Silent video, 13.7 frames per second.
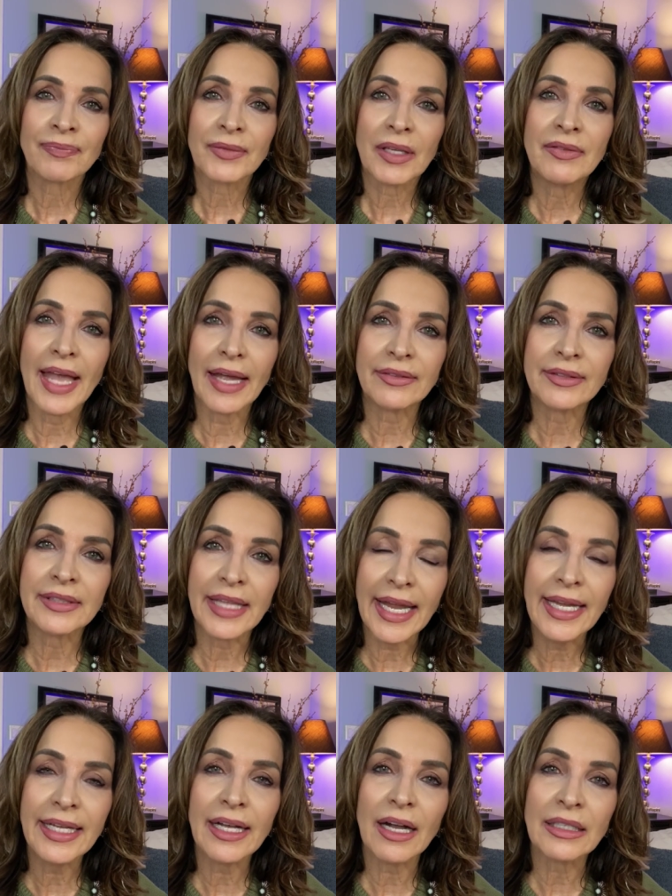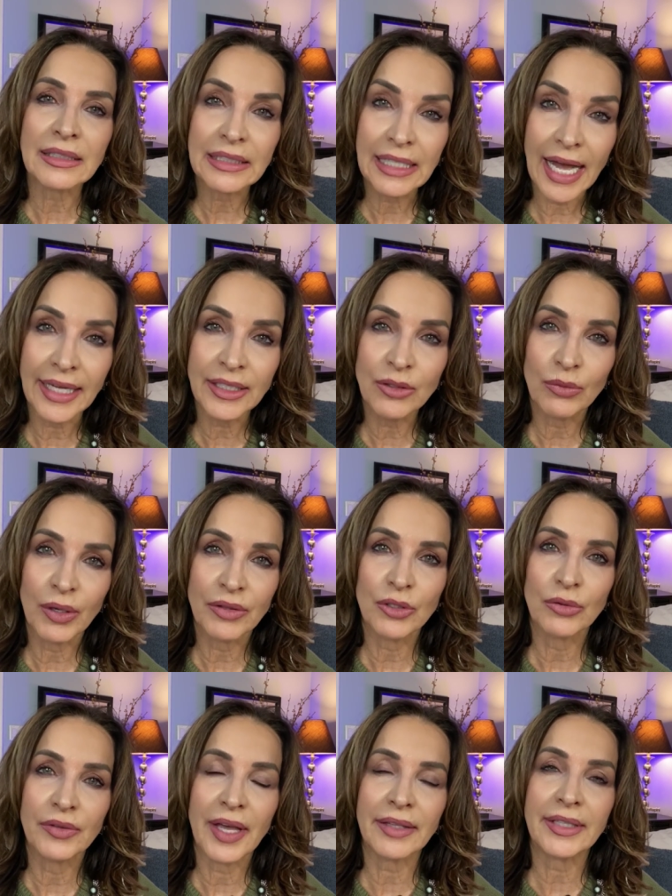that they align with
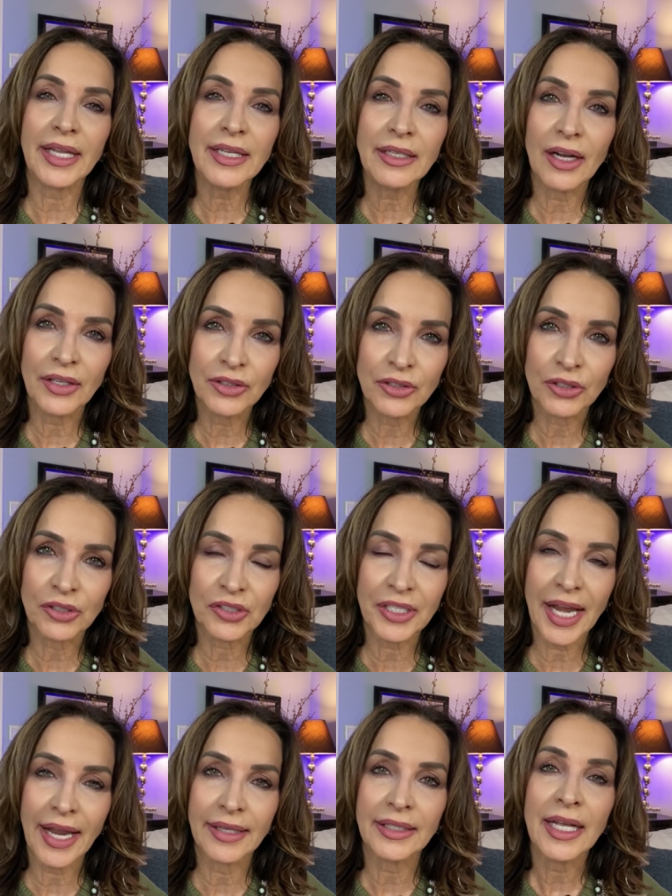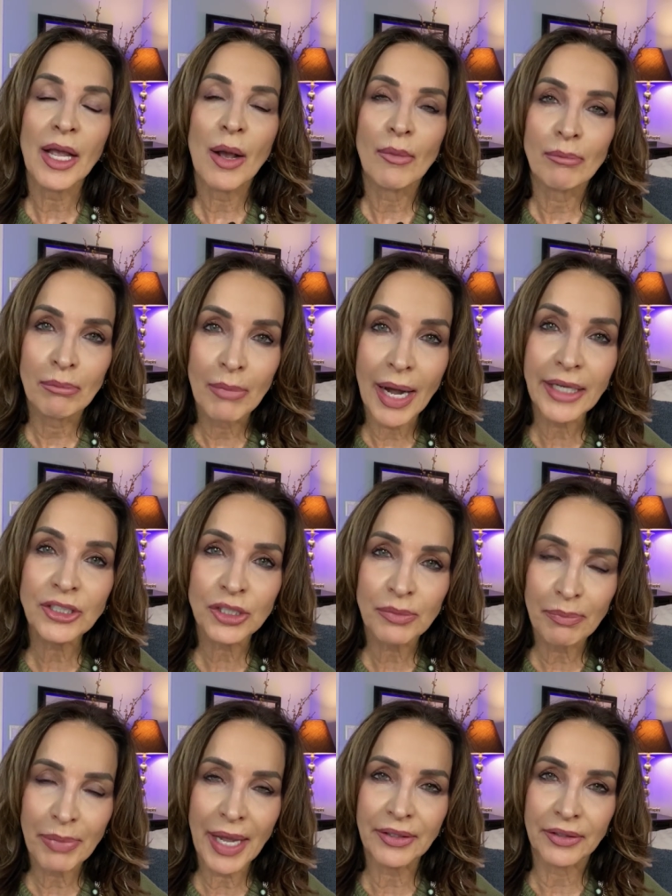you, that they understand much
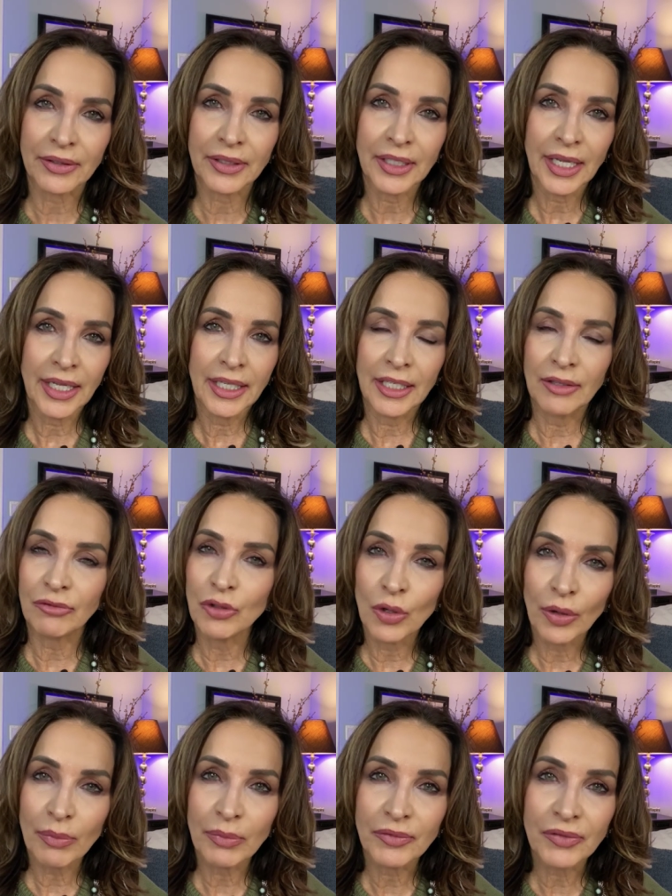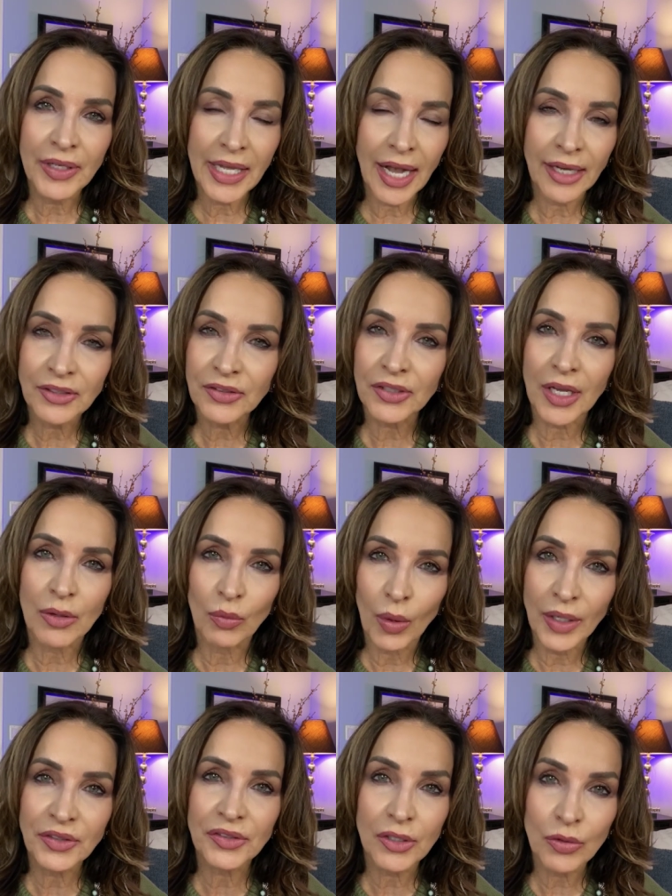better if your fiance
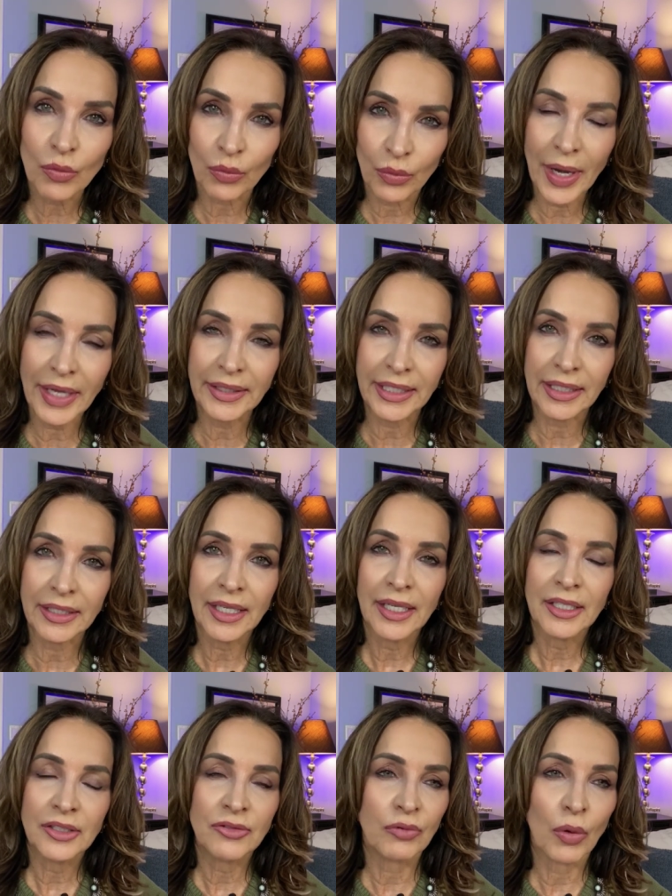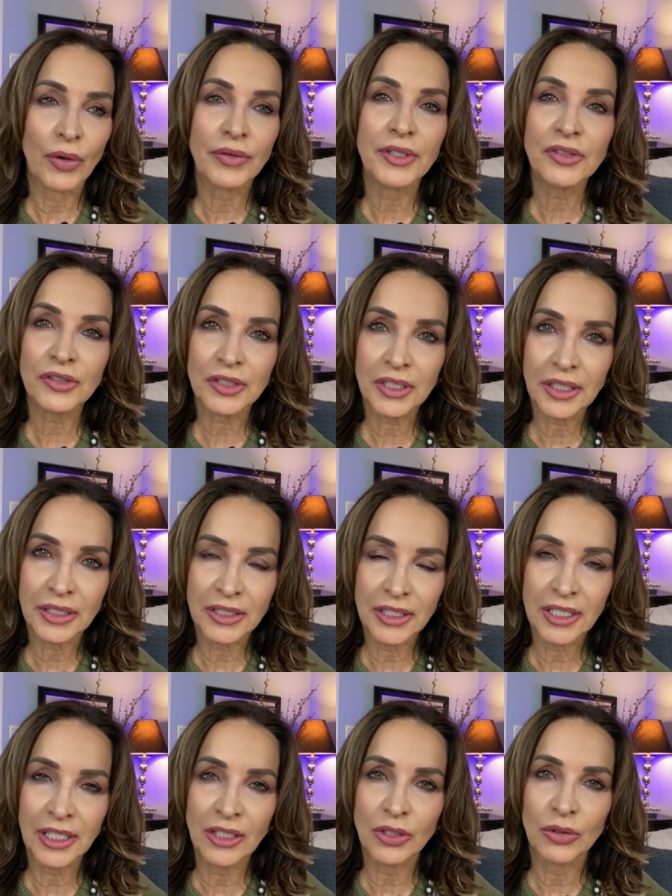wasn't ready for this to
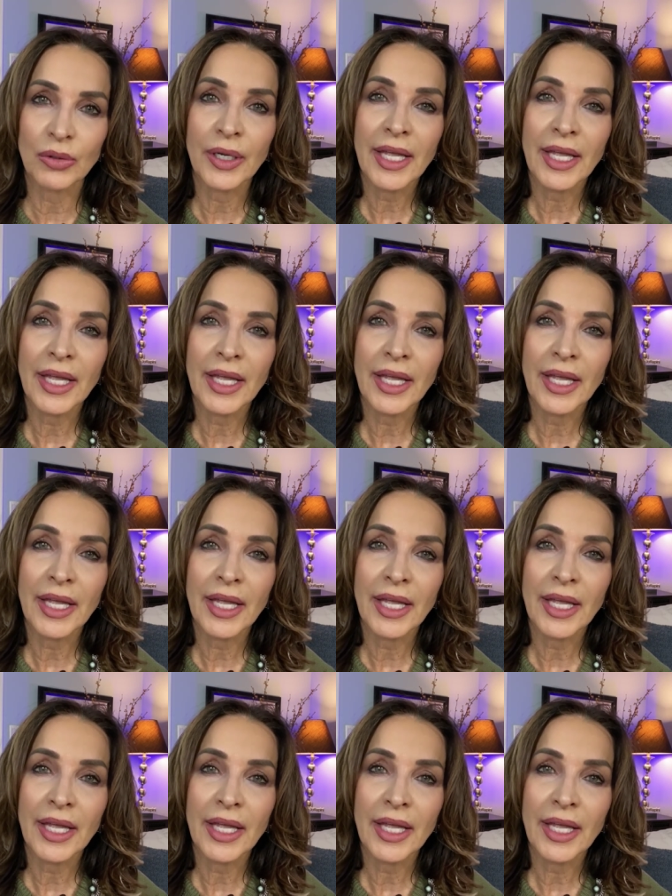continue,